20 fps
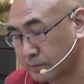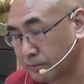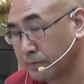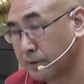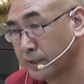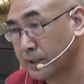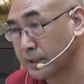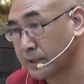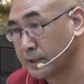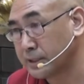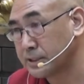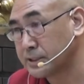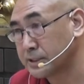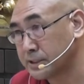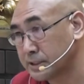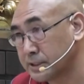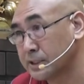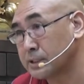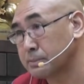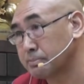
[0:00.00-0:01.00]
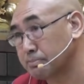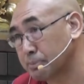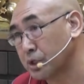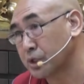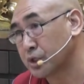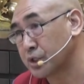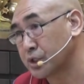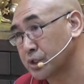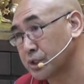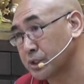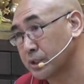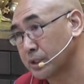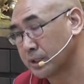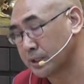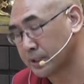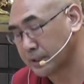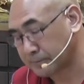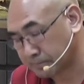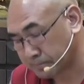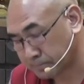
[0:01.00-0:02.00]
very serious
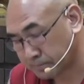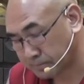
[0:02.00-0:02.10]
practitioner.